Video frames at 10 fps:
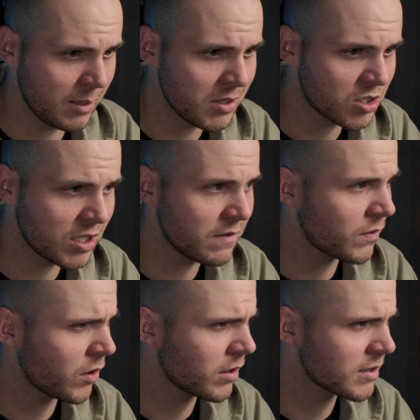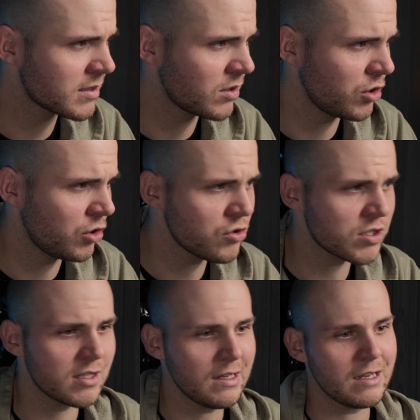image defocus,
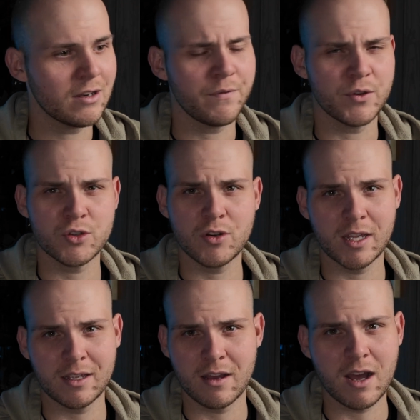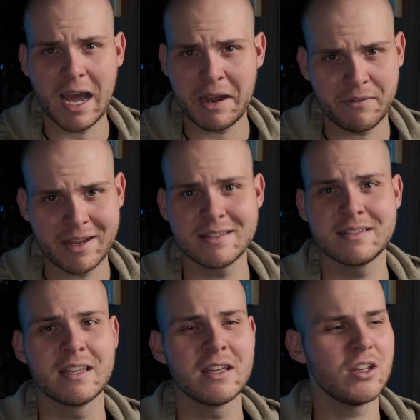usually, you know, if you're shooting high
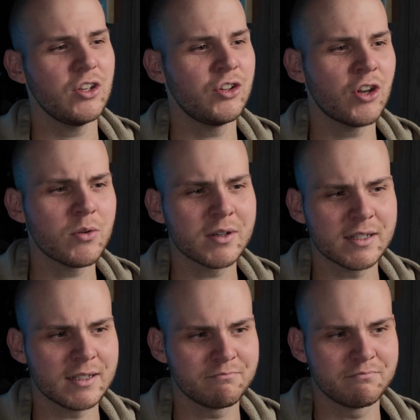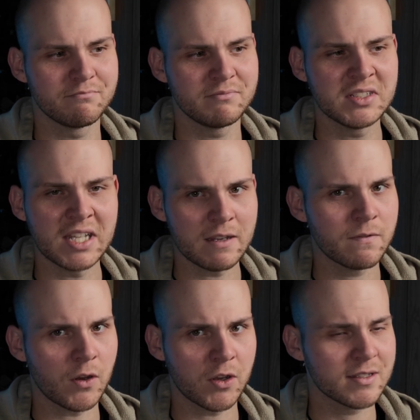res, you don't want to
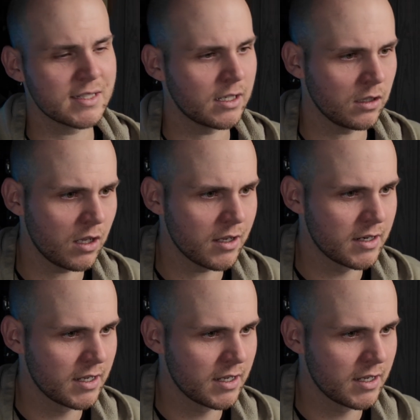defocus it a lot.